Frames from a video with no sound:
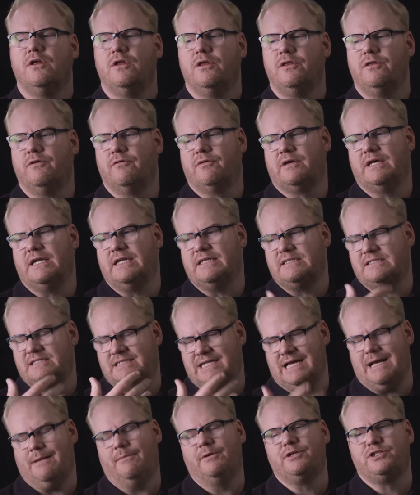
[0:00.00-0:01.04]
you can
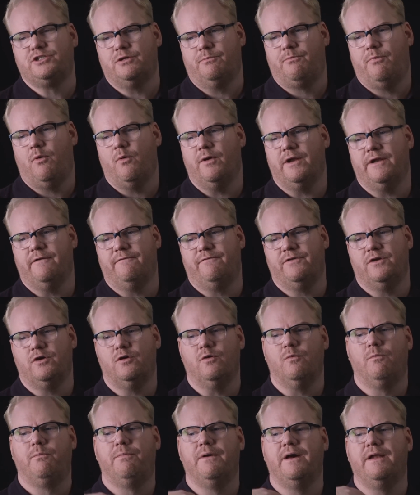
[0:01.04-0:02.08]
establish a point of
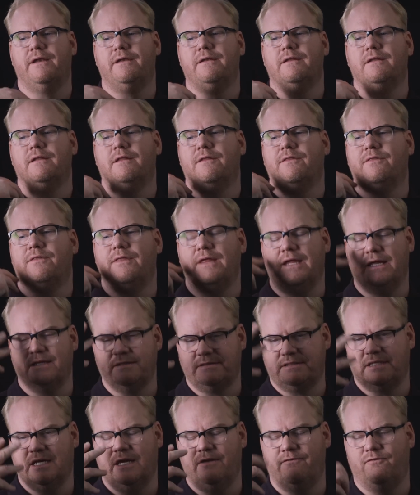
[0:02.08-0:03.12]
view, but the
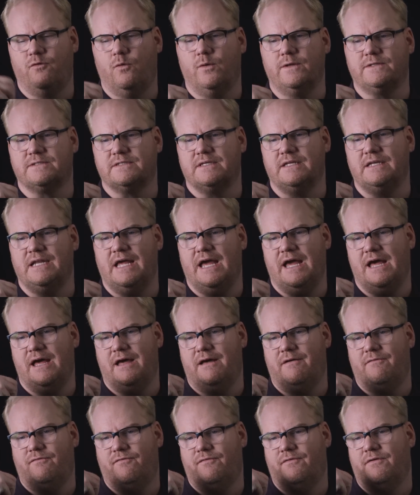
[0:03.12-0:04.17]
inside voice can
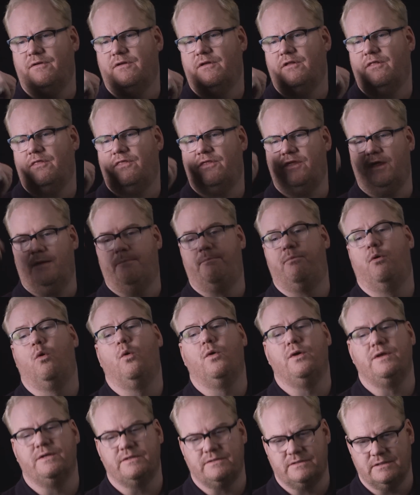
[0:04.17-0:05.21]
have the
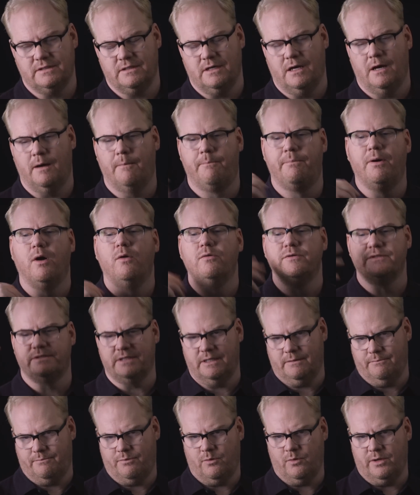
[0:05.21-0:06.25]

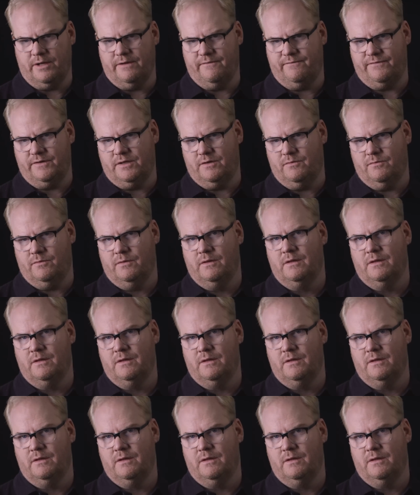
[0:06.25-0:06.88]
opposing point of view.